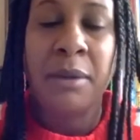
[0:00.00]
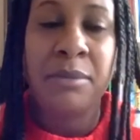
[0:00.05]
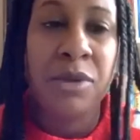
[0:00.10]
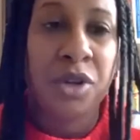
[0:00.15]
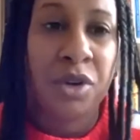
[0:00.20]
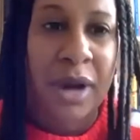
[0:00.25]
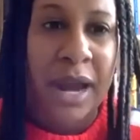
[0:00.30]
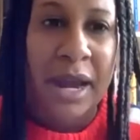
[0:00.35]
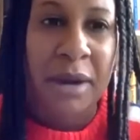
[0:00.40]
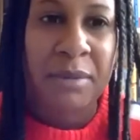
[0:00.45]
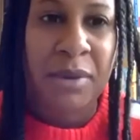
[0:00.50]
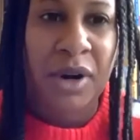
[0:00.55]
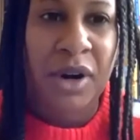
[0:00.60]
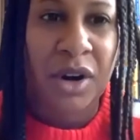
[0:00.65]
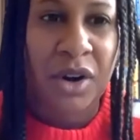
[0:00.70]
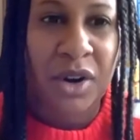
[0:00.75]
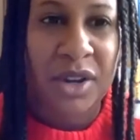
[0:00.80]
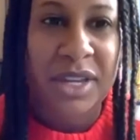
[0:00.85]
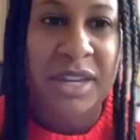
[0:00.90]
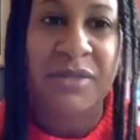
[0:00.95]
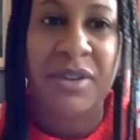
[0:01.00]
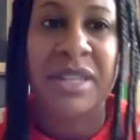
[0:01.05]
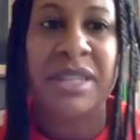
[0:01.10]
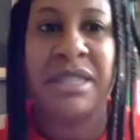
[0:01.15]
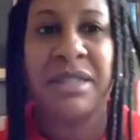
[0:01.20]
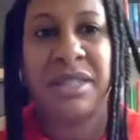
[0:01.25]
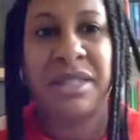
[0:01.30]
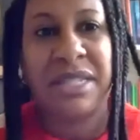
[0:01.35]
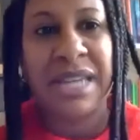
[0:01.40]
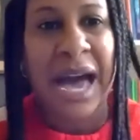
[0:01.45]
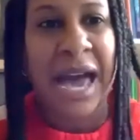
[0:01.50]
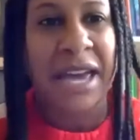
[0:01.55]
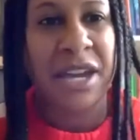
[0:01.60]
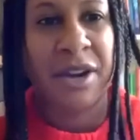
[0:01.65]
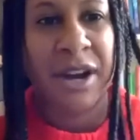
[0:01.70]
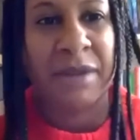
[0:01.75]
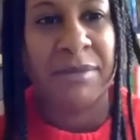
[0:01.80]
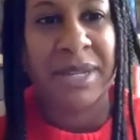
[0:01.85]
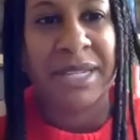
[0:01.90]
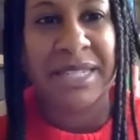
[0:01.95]
grammar, even
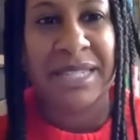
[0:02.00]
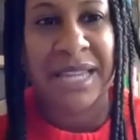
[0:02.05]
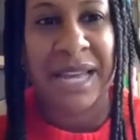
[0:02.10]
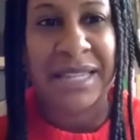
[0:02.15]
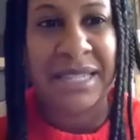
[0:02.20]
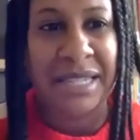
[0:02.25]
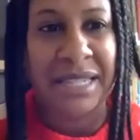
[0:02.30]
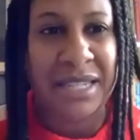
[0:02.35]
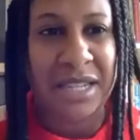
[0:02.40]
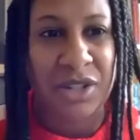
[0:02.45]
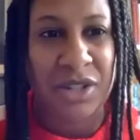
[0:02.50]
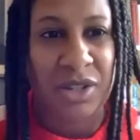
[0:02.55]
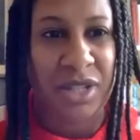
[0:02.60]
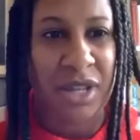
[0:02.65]
diagramming sentences or